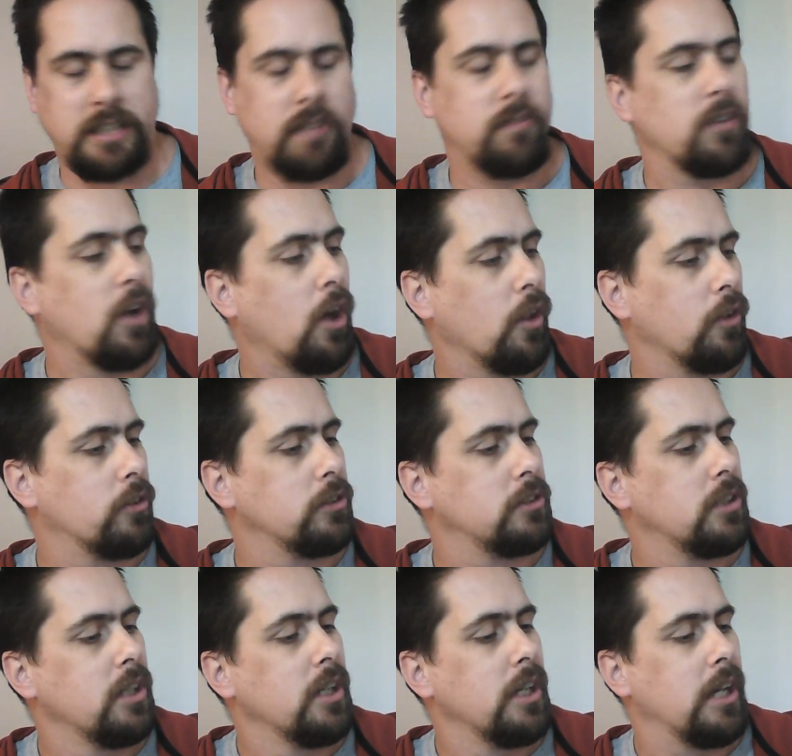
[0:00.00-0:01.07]
seven dollars
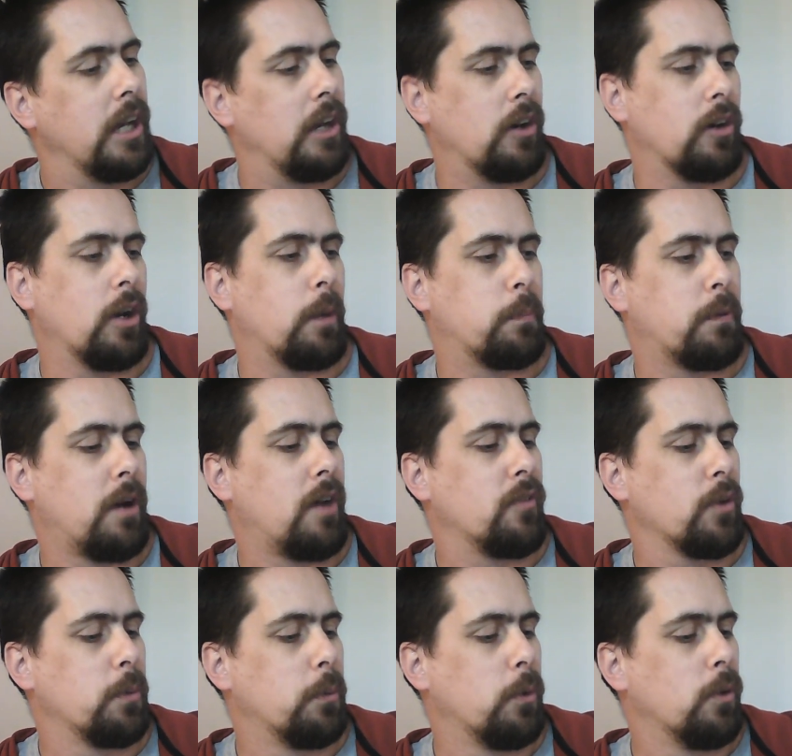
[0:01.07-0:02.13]
and are not
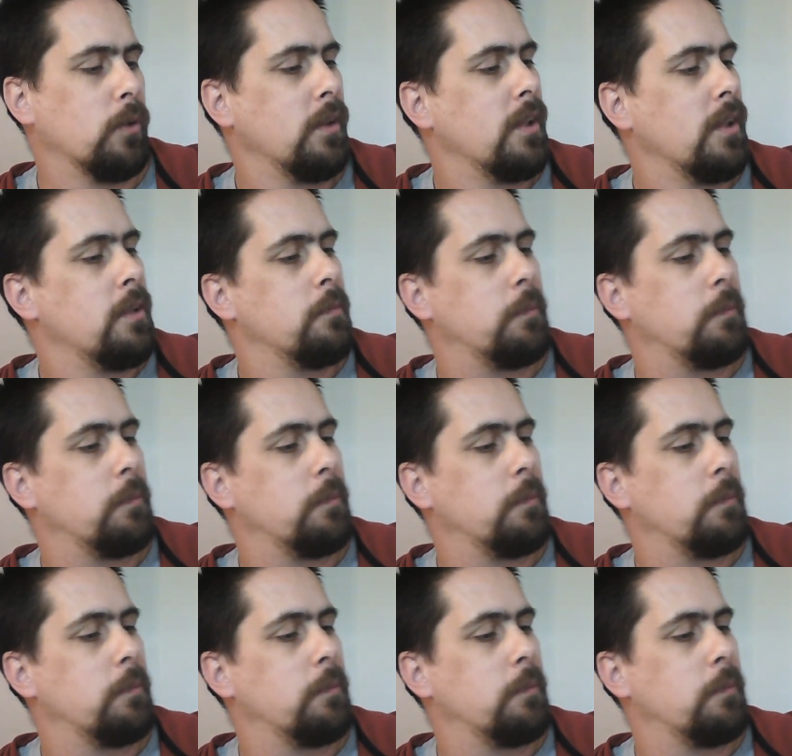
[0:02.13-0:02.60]
profitable.